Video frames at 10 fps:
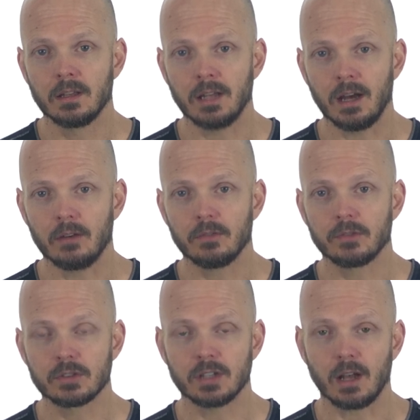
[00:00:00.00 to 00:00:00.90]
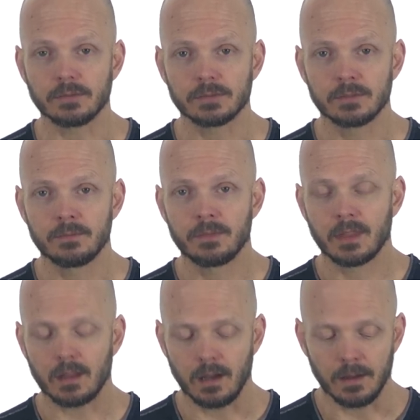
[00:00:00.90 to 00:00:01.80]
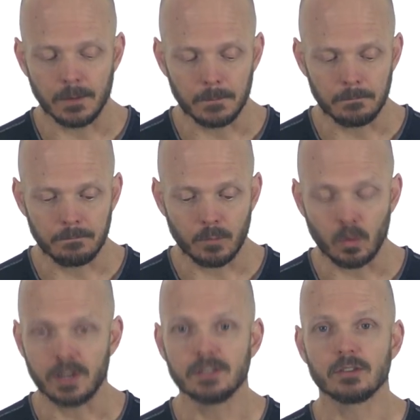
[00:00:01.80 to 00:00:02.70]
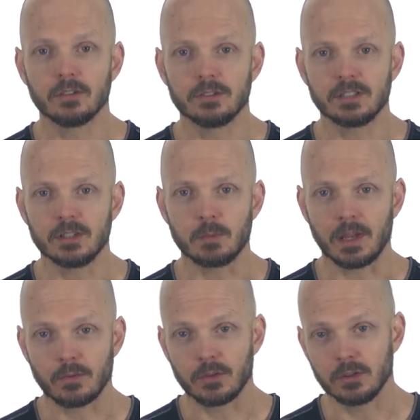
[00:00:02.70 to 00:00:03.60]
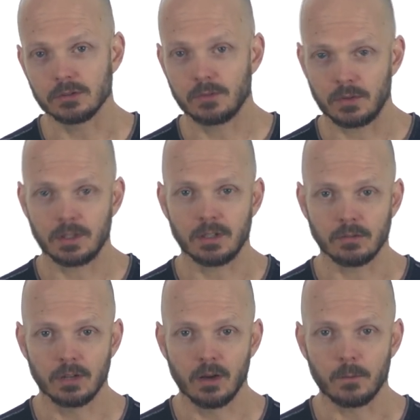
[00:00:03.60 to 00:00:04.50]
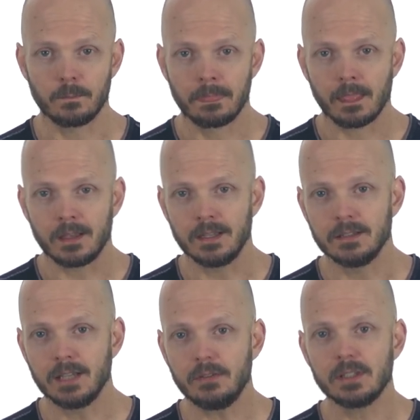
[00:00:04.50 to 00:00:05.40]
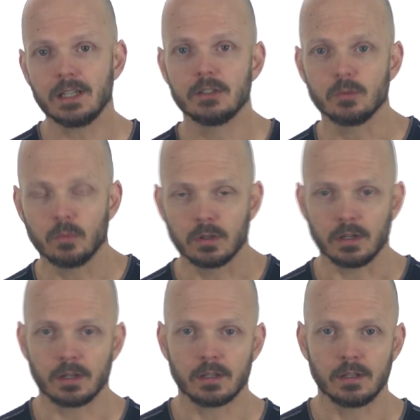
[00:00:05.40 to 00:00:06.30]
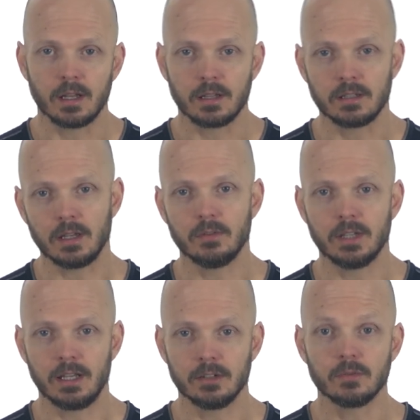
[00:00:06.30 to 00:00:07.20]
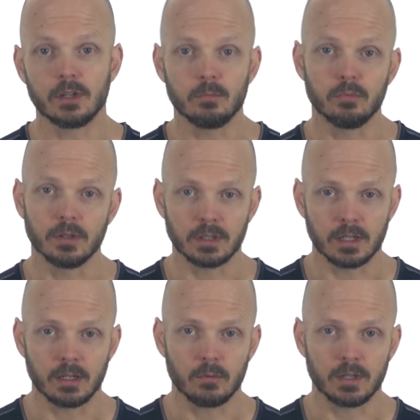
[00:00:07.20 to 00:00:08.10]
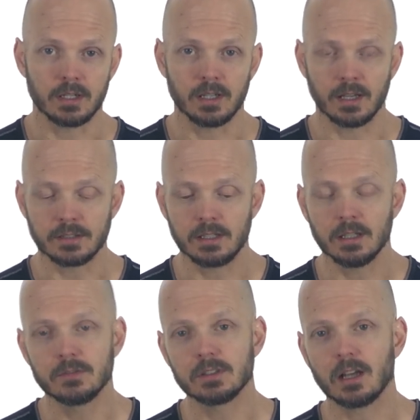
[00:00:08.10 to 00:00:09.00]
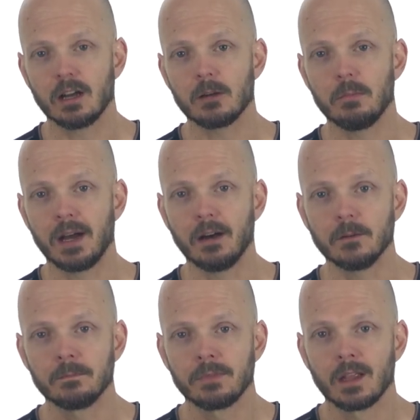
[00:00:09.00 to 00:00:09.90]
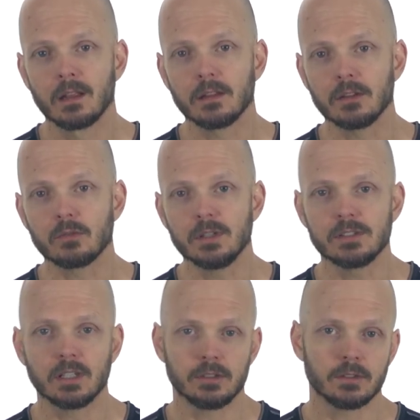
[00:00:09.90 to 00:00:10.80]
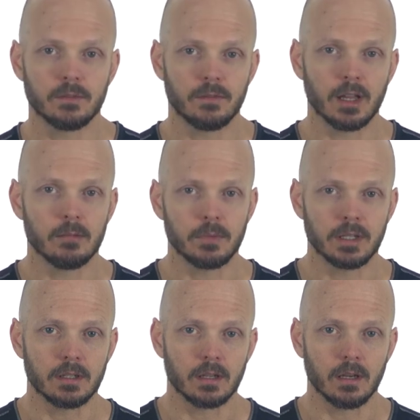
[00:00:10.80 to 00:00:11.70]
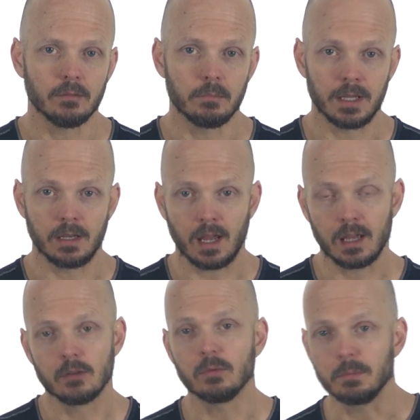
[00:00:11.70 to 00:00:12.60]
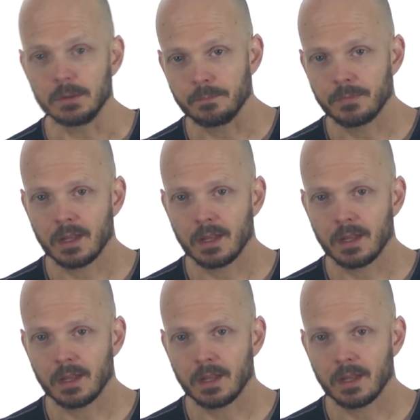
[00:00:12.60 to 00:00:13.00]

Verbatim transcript: Now, first off, what is a third stage man for those of you that don't know? In David Deida's work, and I think David Deida is very brilliant at what he does, he loves to talk about the three stages of development of men and women.